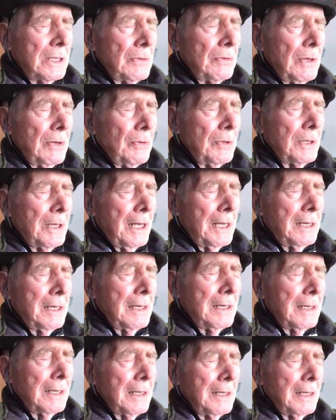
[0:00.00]
get away with that.
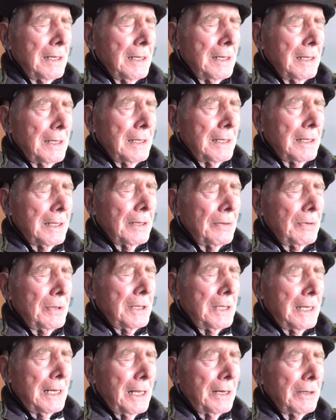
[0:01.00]
And we
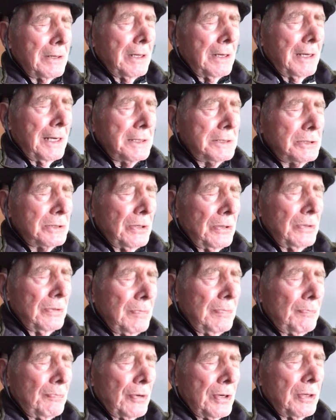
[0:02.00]
get out of the hot zone
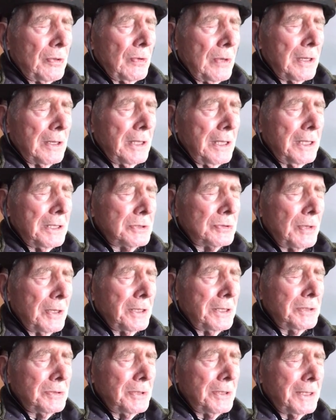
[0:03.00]
pretty quickly, as
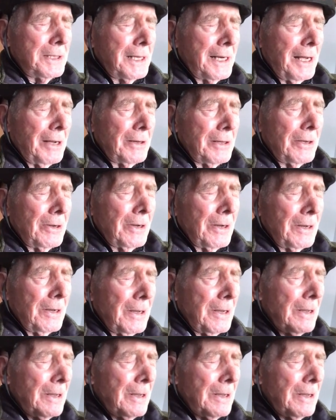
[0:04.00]
quickly as we can get out of there.